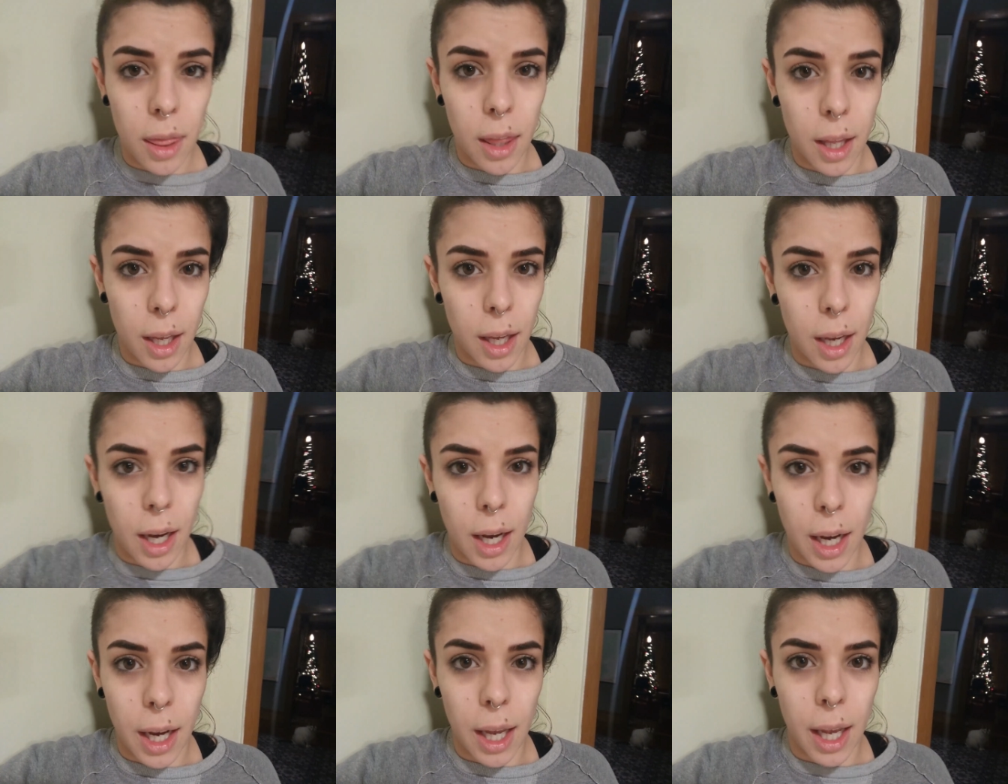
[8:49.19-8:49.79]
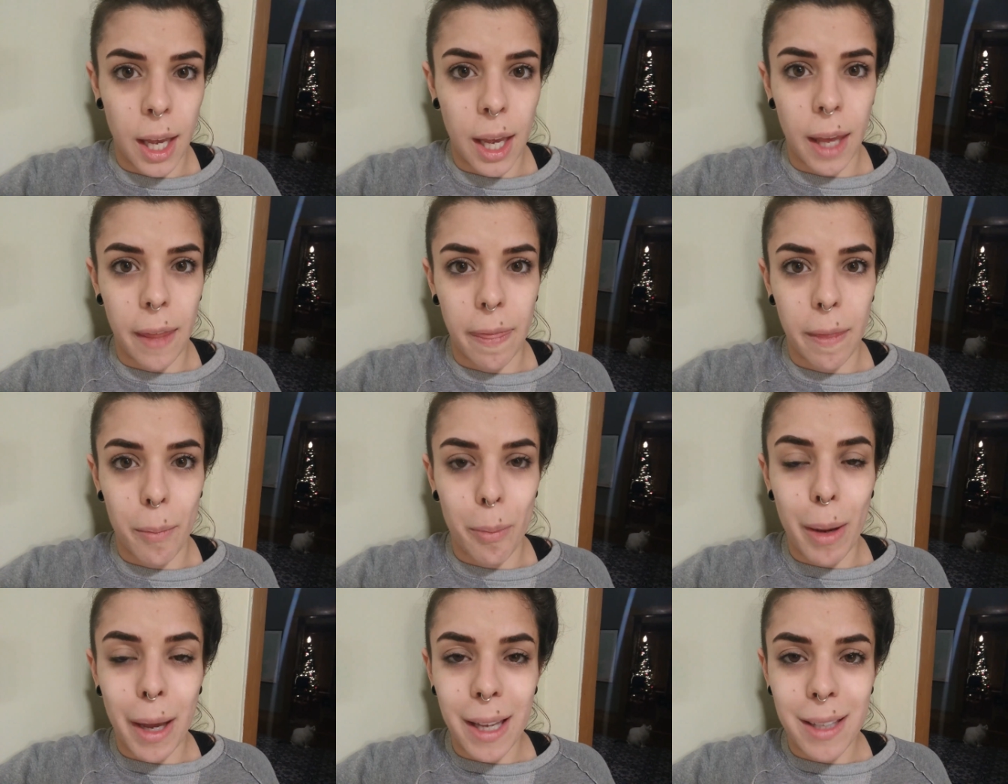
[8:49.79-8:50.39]
that I
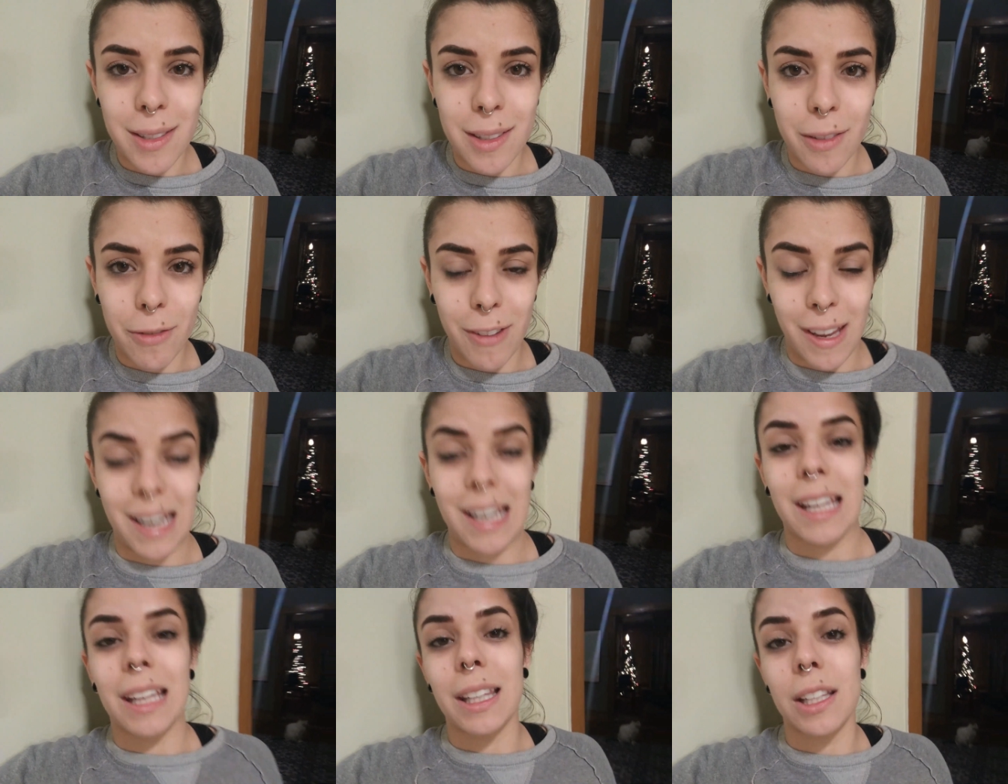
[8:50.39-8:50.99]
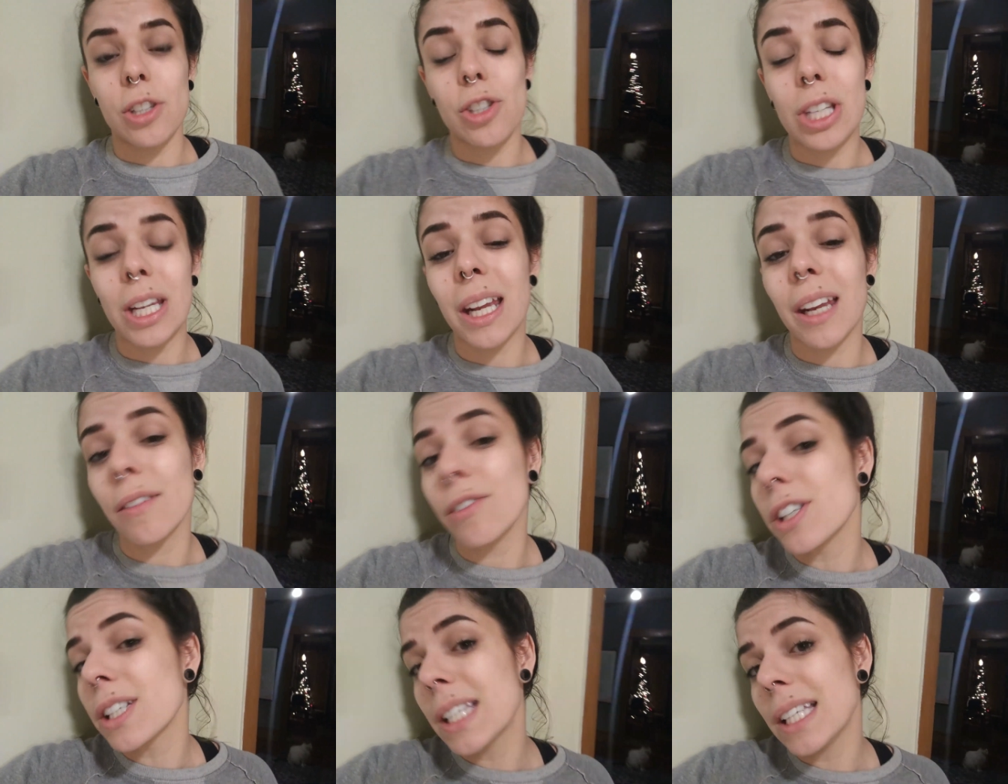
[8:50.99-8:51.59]
had the best fading that she
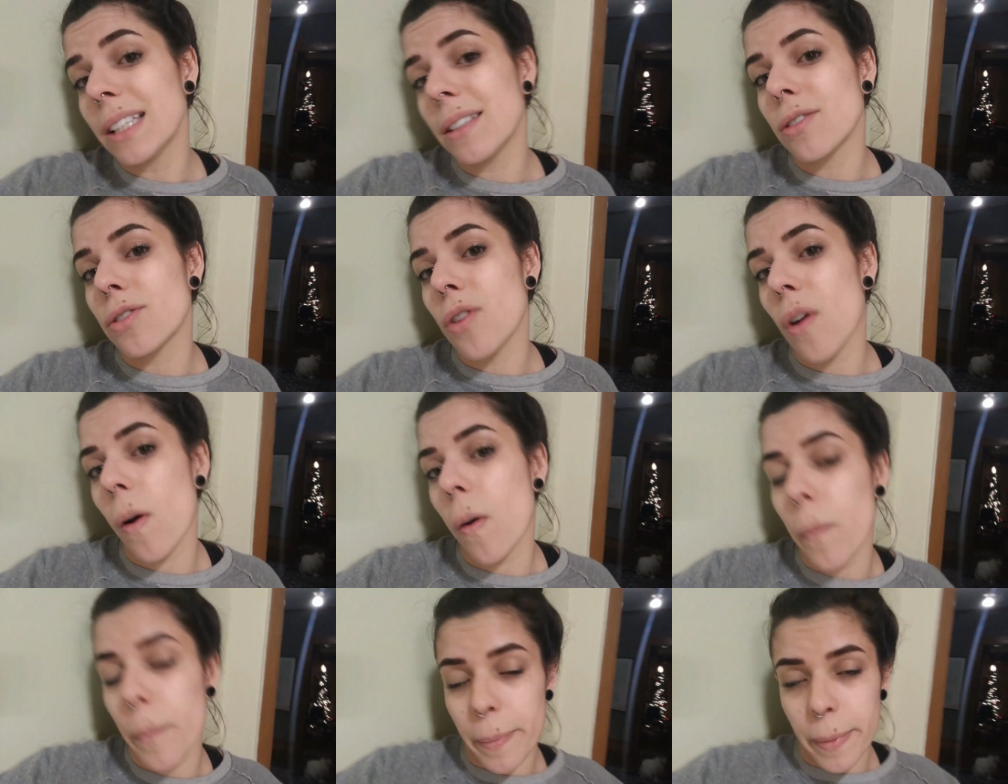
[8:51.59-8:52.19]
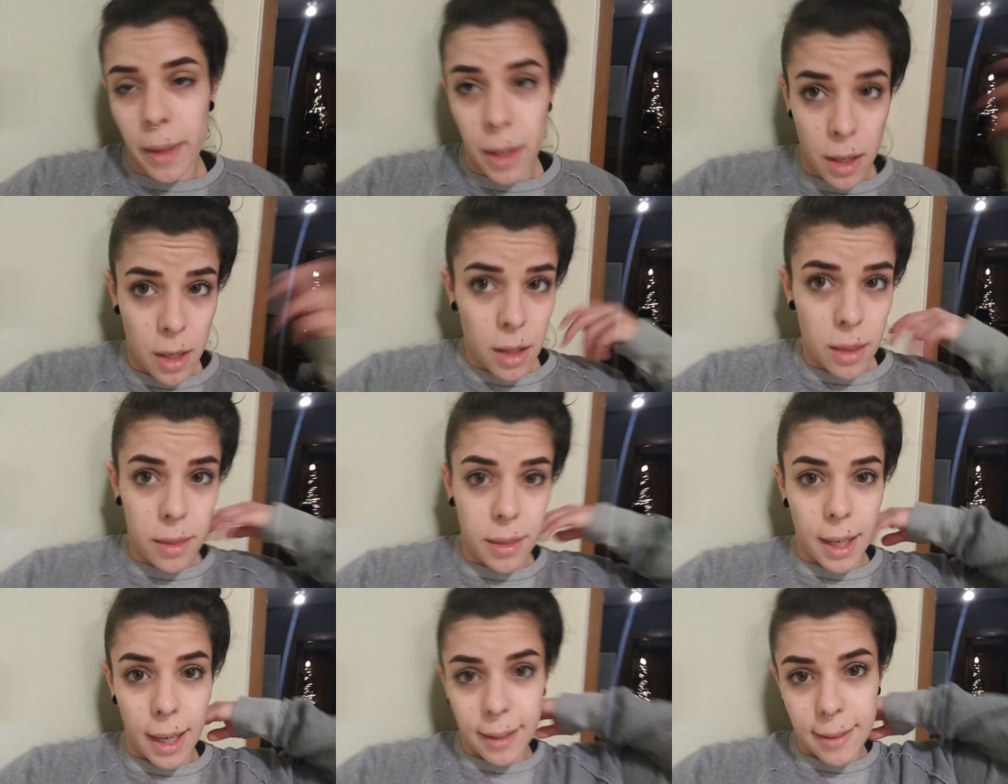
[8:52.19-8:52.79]
had ever seen, so
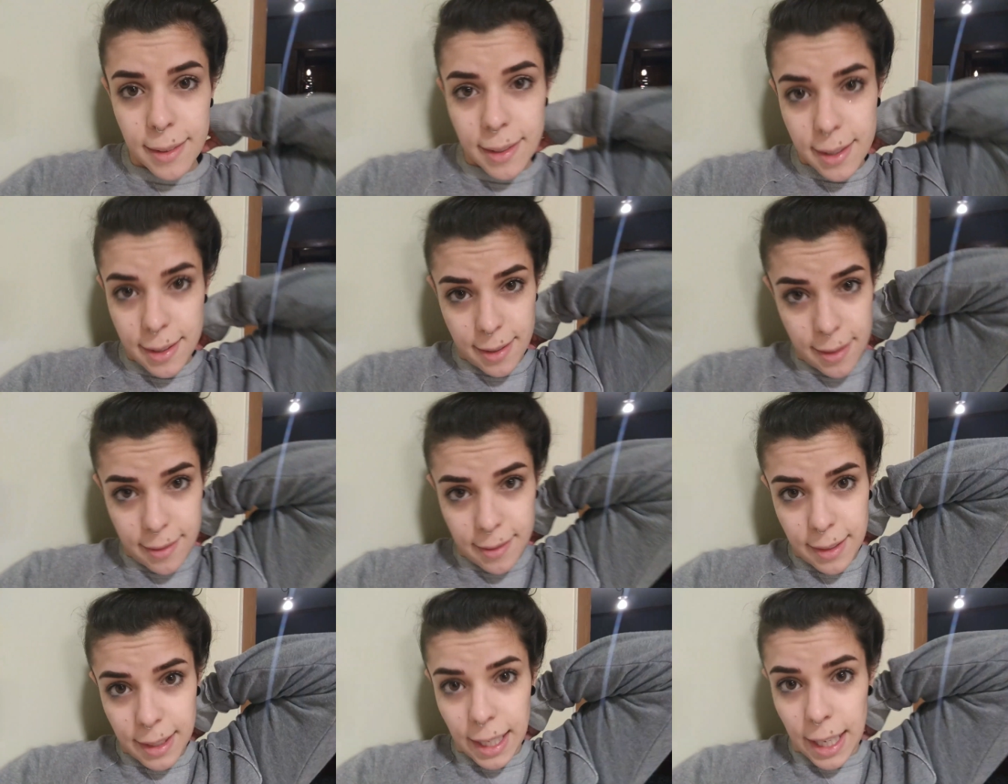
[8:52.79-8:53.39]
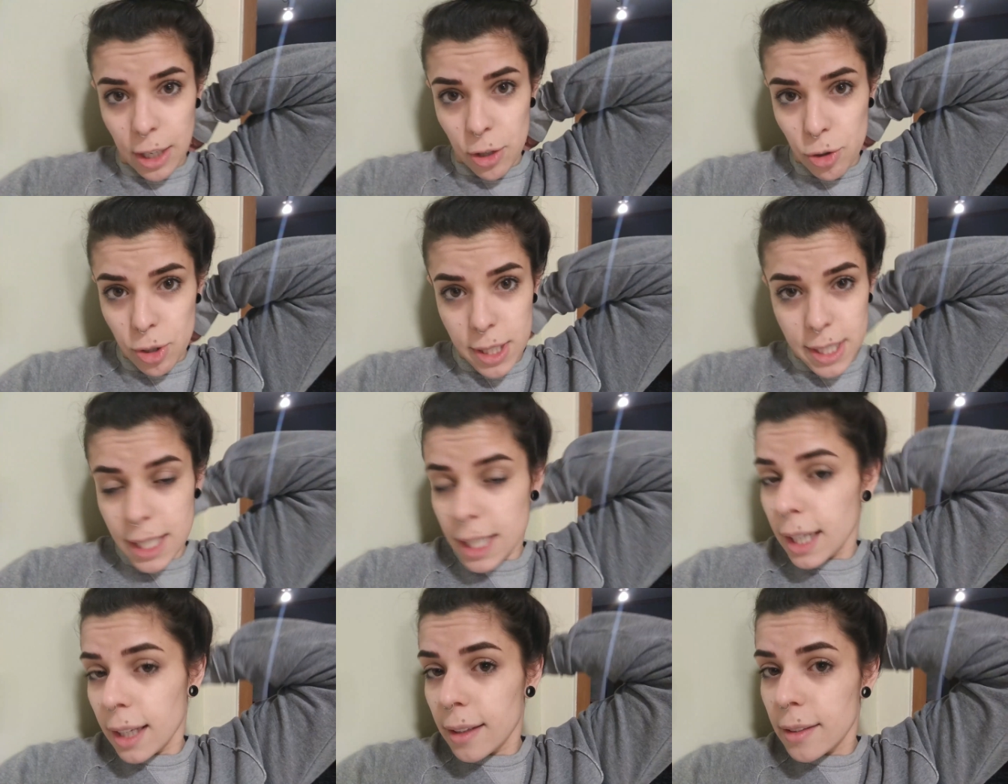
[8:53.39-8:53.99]
that's
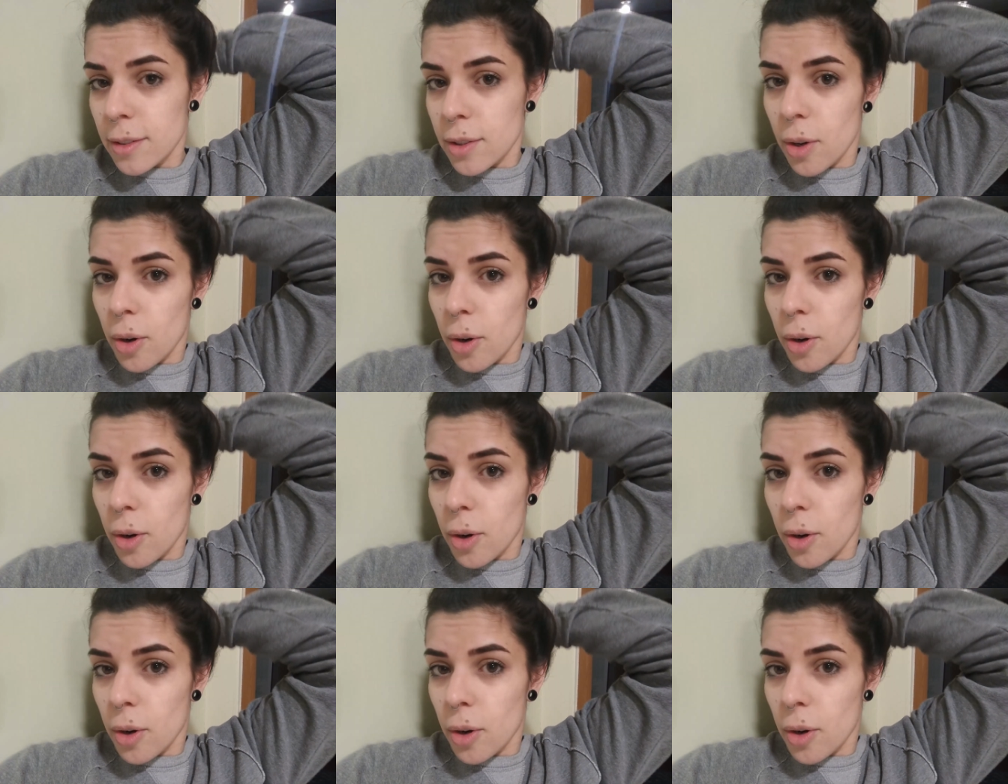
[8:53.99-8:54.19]
interesting.